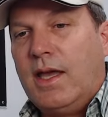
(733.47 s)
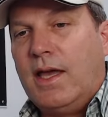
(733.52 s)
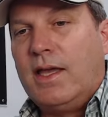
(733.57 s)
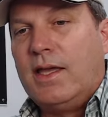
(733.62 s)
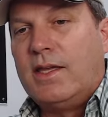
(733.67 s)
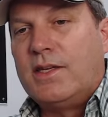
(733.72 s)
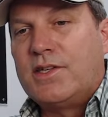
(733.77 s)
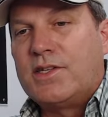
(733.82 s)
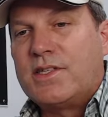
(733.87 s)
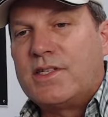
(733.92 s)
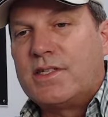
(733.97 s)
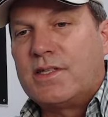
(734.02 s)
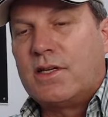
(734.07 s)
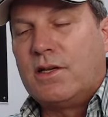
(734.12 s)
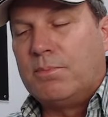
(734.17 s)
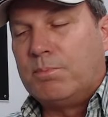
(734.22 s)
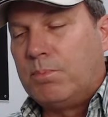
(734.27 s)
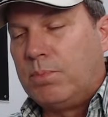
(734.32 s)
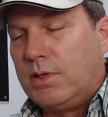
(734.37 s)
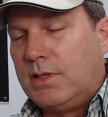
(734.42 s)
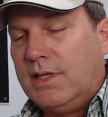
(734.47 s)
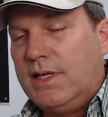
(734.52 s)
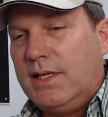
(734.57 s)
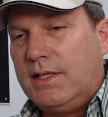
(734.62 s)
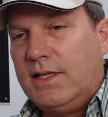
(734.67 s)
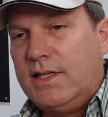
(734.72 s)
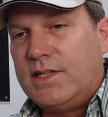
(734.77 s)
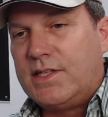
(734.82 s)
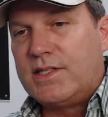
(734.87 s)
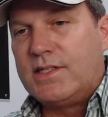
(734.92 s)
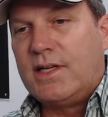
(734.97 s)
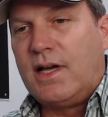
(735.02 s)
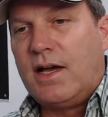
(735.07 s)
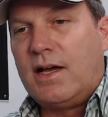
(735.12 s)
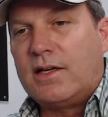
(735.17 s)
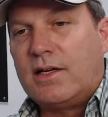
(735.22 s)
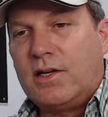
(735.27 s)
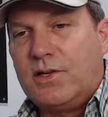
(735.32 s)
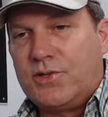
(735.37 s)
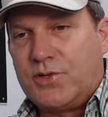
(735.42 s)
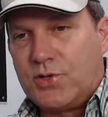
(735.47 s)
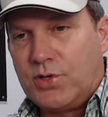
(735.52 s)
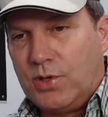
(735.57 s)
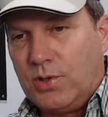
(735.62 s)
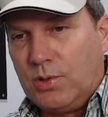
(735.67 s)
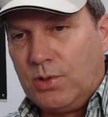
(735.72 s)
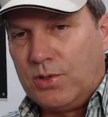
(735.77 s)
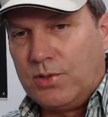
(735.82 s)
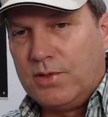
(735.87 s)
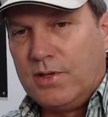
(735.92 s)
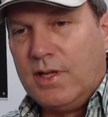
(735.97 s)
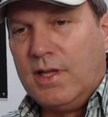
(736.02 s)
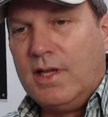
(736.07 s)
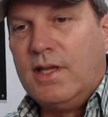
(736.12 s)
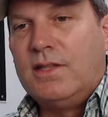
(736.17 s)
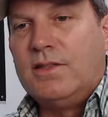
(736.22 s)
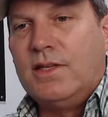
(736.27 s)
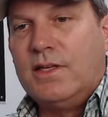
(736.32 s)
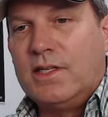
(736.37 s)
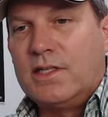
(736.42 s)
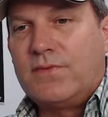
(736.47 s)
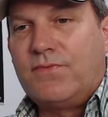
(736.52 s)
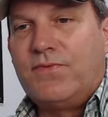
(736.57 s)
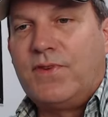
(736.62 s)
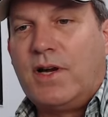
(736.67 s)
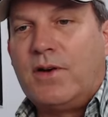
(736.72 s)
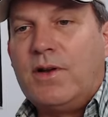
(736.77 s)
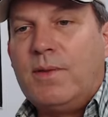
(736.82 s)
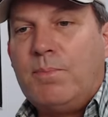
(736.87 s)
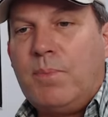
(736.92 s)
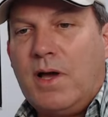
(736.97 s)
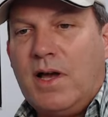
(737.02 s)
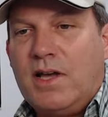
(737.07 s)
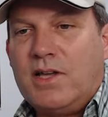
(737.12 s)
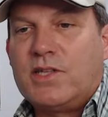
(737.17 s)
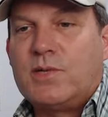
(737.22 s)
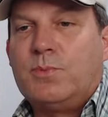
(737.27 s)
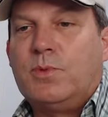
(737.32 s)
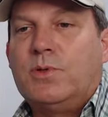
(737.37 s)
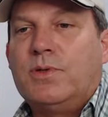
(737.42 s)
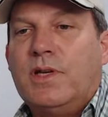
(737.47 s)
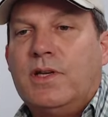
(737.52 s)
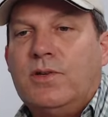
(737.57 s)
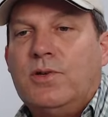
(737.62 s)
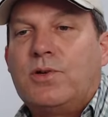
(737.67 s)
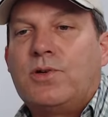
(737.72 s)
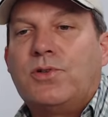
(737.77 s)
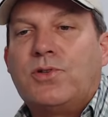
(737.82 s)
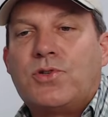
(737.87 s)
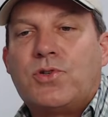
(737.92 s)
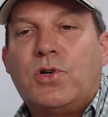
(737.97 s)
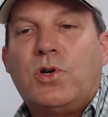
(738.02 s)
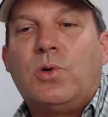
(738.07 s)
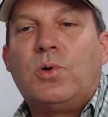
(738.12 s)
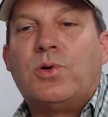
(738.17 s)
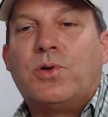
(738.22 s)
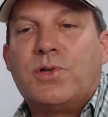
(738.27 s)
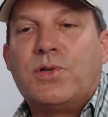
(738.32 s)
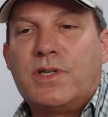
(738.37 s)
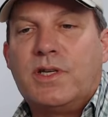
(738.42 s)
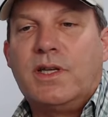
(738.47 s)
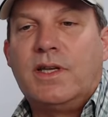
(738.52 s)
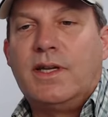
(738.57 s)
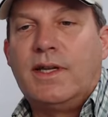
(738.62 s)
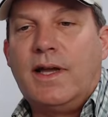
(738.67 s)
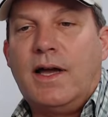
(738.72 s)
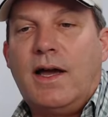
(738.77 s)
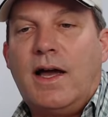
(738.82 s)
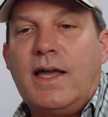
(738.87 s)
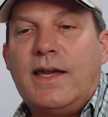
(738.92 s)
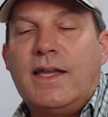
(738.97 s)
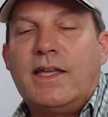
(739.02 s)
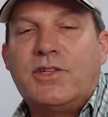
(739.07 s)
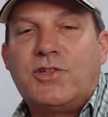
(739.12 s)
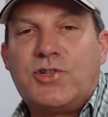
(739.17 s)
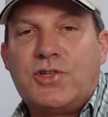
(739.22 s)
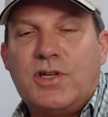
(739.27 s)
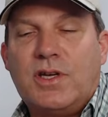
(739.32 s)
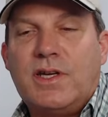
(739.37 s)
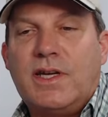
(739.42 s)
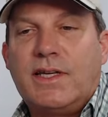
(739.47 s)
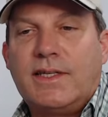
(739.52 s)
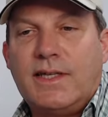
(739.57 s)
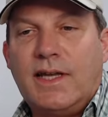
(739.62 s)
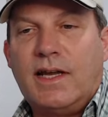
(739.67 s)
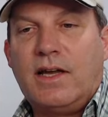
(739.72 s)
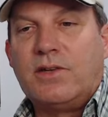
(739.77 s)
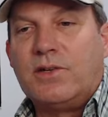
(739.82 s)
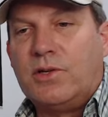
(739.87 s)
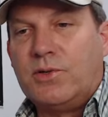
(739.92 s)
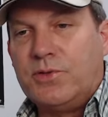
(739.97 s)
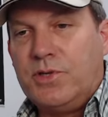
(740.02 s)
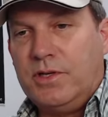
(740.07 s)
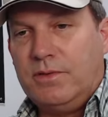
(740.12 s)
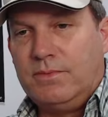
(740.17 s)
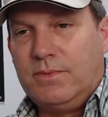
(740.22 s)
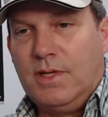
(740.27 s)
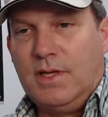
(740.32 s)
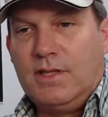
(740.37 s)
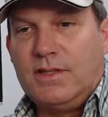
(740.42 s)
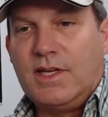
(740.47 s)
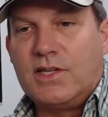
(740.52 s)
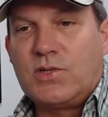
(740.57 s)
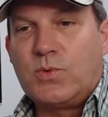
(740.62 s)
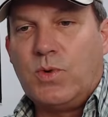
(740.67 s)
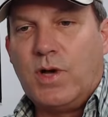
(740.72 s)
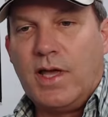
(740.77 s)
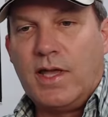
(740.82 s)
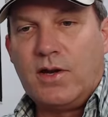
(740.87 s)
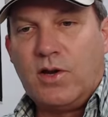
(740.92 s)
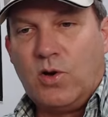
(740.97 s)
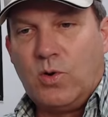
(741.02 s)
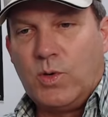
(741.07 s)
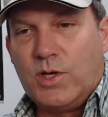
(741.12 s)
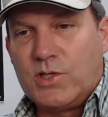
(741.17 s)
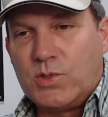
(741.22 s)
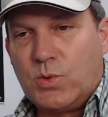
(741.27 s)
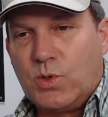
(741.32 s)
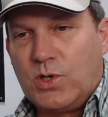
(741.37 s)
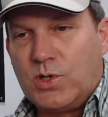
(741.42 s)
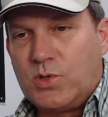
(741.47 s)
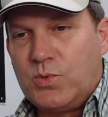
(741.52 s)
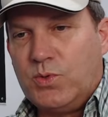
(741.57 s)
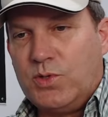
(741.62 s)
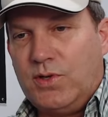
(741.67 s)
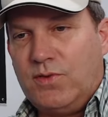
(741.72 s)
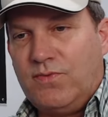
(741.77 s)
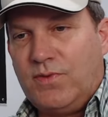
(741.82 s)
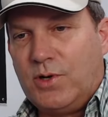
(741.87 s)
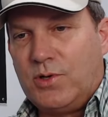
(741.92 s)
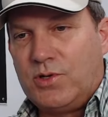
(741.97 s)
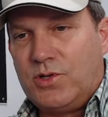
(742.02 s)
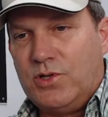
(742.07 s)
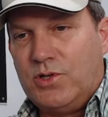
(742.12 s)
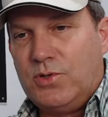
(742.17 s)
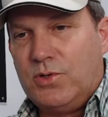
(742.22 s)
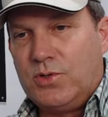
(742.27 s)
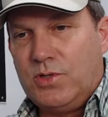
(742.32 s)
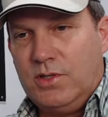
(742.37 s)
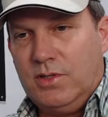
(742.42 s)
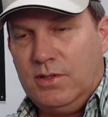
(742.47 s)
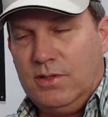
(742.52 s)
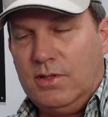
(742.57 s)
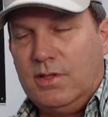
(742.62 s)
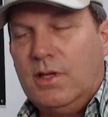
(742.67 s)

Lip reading: a completely stock controller, then it's very possible that your controller is getting hot and shutting down on you. That's why it always works when you first use it.